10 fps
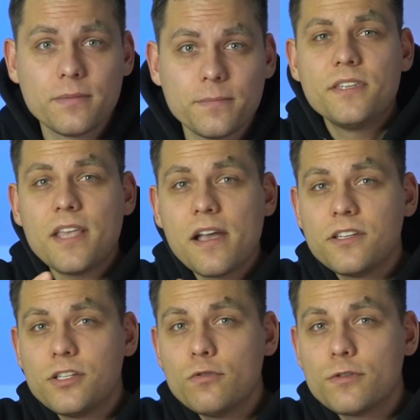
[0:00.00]
The
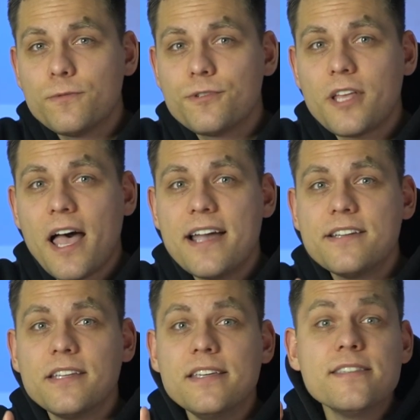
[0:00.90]
second useful
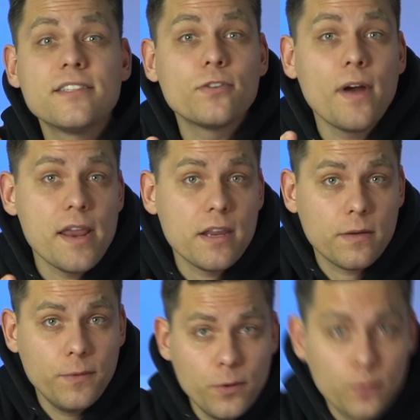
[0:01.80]
site is
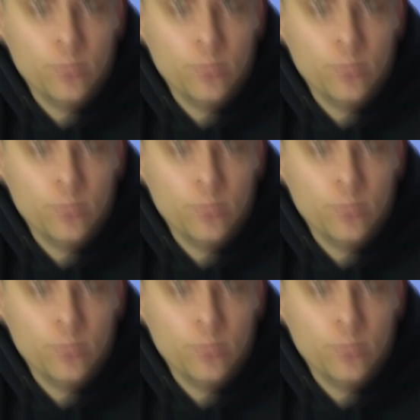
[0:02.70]
TradingView.